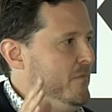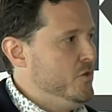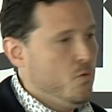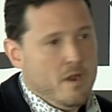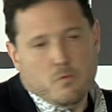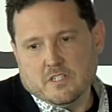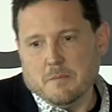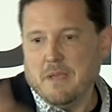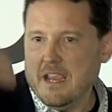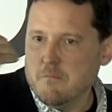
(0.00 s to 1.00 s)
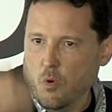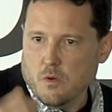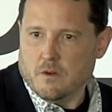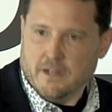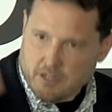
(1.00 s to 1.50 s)
Do I want to pay
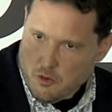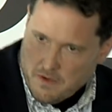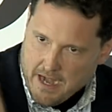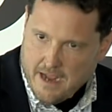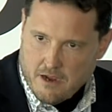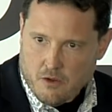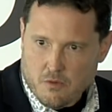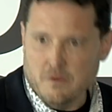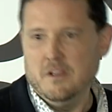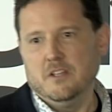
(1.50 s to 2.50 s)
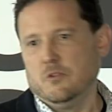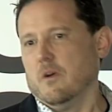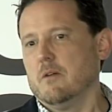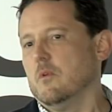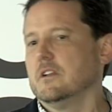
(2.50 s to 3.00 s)
more and go now? Do
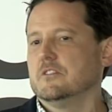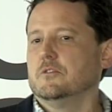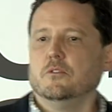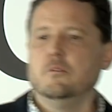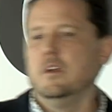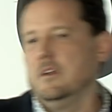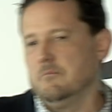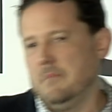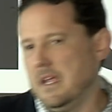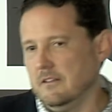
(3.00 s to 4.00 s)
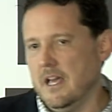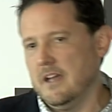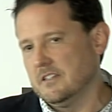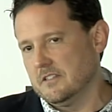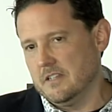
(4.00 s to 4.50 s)
I want to pay
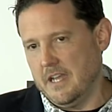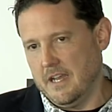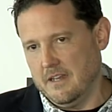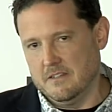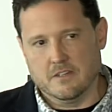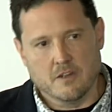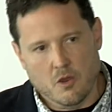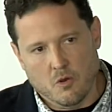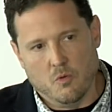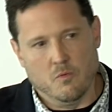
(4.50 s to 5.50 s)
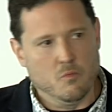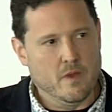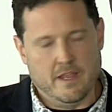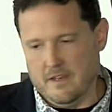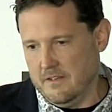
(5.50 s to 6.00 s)
less and go
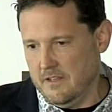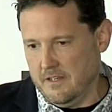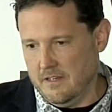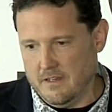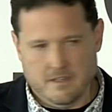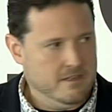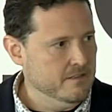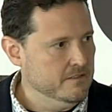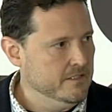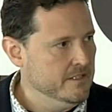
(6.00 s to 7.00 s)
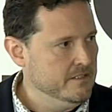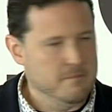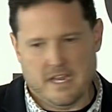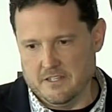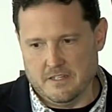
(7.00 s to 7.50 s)
when the
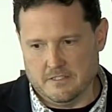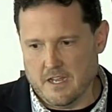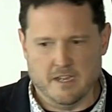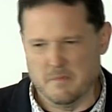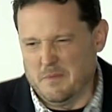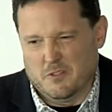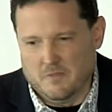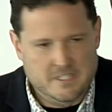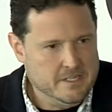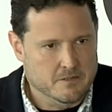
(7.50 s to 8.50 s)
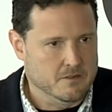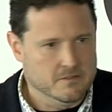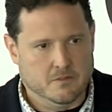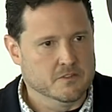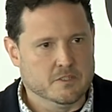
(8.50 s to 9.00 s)
demand is not as high? Maybe it's over dinner
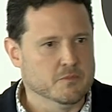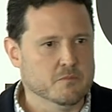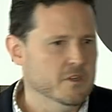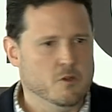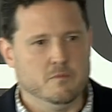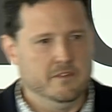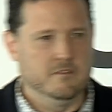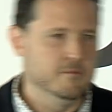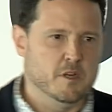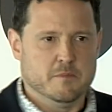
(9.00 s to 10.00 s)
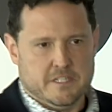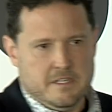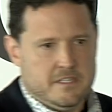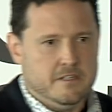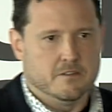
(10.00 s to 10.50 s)
or something when nobody, you know, everybody's
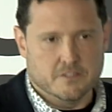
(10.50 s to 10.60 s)
eating dinner.